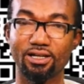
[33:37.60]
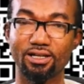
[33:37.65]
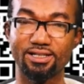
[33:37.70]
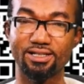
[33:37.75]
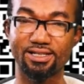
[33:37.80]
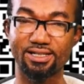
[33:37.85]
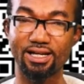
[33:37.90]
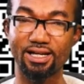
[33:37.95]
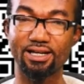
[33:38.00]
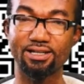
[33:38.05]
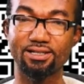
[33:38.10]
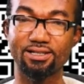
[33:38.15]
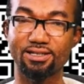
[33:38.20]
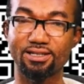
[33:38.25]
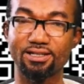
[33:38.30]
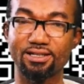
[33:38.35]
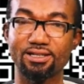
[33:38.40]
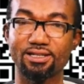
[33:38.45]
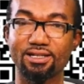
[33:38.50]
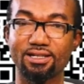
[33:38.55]
sense
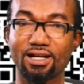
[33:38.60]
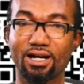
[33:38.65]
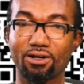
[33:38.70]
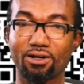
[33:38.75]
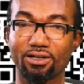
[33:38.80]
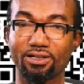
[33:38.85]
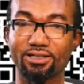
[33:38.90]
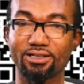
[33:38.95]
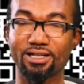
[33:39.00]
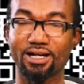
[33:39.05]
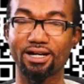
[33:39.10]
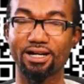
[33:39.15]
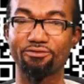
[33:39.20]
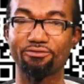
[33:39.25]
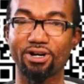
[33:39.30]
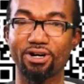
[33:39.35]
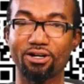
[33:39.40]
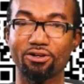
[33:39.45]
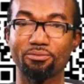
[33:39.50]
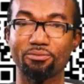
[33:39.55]
things in their
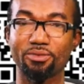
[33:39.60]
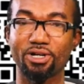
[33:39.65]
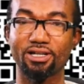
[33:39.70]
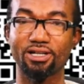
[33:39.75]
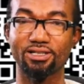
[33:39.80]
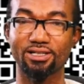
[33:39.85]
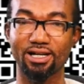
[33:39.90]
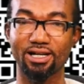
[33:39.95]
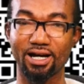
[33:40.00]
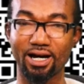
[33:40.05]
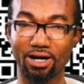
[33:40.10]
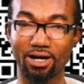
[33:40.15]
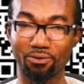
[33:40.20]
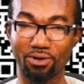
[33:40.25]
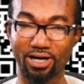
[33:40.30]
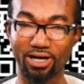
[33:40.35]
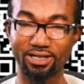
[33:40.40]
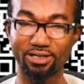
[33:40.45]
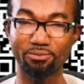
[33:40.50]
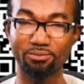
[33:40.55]
environment, how
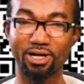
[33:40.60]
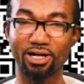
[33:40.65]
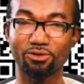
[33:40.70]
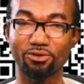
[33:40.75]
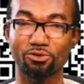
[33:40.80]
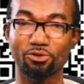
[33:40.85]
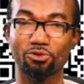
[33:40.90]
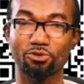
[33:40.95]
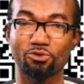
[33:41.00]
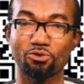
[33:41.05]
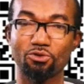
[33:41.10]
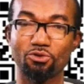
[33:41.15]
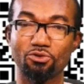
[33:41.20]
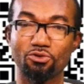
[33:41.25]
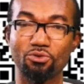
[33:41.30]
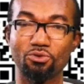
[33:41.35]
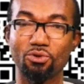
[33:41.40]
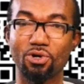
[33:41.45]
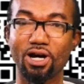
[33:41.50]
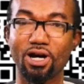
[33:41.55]
animals also
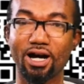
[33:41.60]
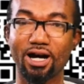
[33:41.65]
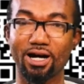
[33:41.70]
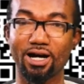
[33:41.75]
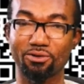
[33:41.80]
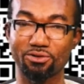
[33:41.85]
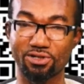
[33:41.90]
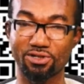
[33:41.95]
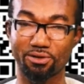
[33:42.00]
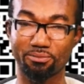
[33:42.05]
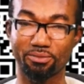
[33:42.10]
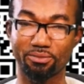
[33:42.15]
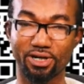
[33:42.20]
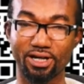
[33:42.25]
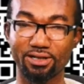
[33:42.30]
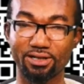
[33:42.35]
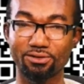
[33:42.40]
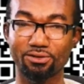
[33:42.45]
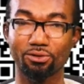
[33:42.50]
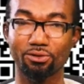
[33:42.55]
do, how some
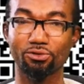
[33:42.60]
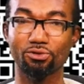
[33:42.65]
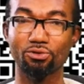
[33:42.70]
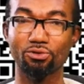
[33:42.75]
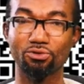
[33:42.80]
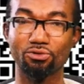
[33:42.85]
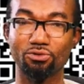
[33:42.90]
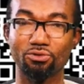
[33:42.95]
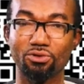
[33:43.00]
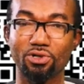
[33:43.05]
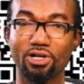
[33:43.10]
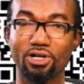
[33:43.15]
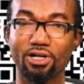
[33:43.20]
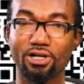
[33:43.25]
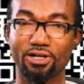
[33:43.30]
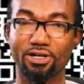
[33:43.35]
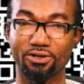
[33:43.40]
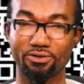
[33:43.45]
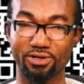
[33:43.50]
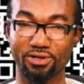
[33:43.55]
plants also do.
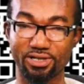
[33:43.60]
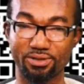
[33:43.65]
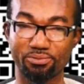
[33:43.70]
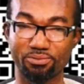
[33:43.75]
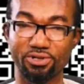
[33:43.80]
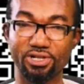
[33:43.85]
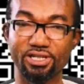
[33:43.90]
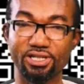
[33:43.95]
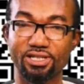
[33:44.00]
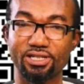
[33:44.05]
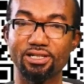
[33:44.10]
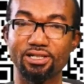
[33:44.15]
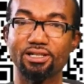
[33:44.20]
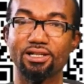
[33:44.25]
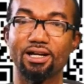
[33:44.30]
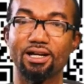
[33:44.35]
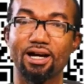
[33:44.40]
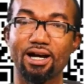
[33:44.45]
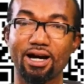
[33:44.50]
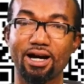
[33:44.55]
Respiration,
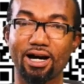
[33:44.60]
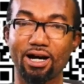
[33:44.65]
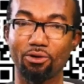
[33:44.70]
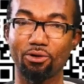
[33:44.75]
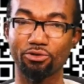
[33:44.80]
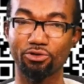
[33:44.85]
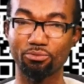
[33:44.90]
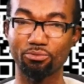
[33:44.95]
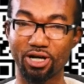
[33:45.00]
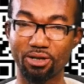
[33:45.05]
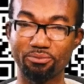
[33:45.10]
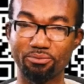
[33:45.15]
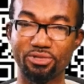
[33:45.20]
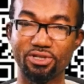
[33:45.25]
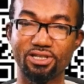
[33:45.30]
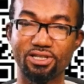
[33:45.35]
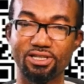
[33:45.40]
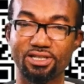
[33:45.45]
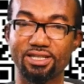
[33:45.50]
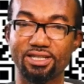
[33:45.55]
how human
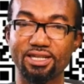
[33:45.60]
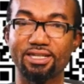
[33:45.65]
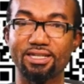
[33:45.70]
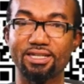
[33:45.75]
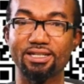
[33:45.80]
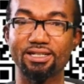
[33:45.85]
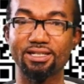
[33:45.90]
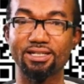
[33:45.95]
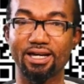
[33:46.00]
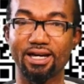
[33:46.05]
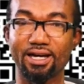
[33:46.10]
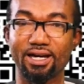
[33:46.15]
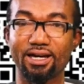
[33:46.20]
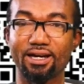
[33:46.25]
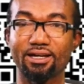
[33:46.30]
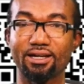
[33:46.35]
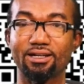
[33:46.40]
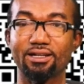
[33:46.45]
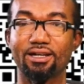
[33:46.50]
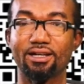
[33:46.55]
beings take in
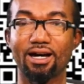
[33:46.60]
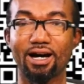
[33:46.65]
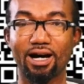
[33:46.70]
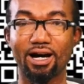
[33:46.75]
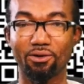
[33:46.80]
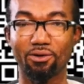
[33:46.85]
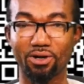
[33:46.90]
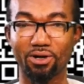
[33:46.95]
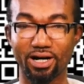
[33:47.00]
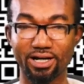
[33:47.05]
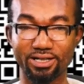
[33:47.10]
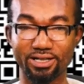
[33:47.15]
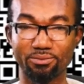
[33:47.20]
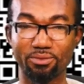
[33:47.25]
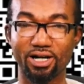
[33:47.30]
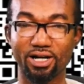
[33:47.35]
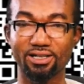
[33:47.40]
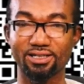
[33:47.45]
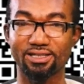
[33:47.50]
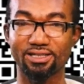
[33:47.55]
air, how
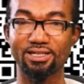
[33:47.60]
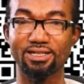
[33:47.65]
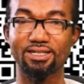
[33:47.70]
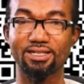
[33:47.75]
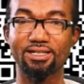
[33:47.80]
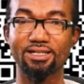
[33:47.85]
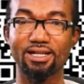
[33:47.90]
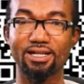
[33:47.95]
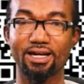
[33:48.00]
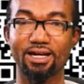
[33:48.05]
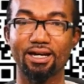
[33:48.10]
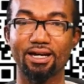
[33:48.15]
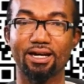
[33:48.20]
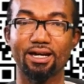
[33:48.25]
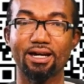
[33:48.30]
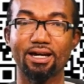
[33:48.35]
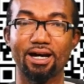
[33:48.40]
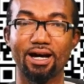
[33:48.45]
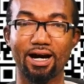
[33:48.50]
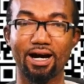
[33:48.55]
animals take in air,
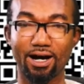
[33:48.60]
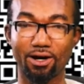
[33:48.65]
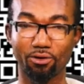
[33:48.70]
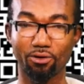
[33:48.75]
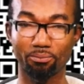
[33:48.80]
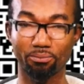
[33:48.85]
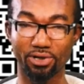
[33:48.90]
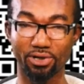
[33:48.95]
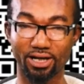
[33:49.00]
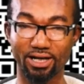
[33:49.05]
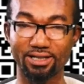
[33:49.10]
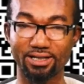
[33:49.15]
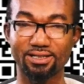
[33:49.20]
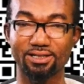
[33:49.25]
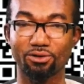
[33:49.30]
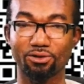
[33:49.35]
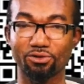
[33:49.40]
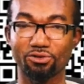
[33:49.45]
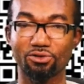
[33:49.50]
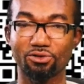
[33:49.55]
how
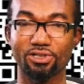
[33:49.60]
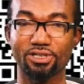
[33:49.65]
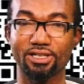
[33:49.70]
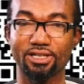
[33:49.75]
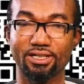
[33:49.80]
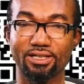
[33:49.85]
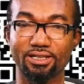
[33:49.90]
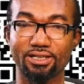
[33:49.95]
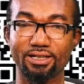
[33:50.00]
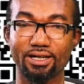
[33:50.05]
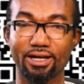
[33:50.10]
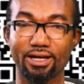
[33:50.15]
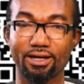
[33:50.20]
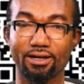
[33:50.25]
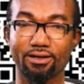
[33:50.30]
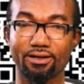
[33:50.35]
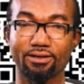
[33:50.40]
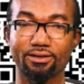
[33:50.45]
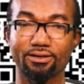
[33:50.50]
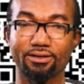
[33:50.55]
plants also take in air.
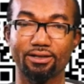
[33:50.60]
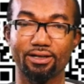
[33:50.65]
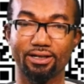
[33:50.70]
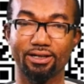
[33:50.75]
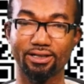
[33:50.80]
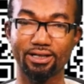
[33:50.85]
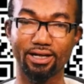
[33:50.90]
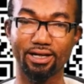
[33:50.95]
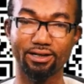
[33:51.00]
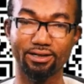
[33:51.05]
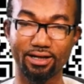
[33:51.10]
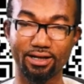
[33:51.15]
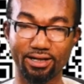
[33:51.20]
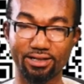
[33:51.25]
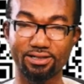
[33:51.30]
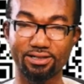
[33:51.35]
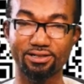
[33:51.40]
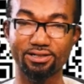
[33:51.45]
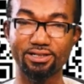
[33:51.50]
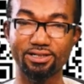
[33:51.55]
And then
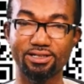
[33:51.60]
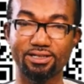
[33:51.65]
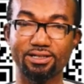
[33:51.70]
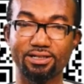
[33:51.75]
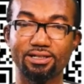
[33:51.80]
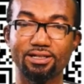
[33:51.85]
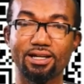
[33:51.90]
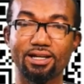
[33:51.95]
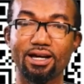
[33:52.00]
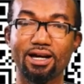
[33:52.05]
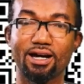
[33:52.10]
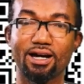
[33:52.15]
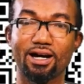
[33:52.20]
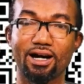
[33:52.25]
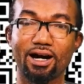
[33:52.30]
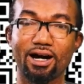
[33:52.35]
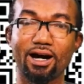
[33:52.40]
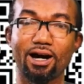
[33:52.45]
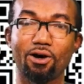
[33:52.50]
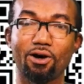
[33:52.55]
excretion,
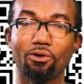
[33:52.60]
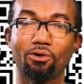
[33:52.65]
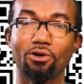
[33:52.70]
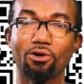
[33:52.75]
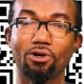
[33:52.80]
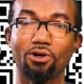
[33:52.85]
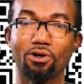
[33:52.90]
how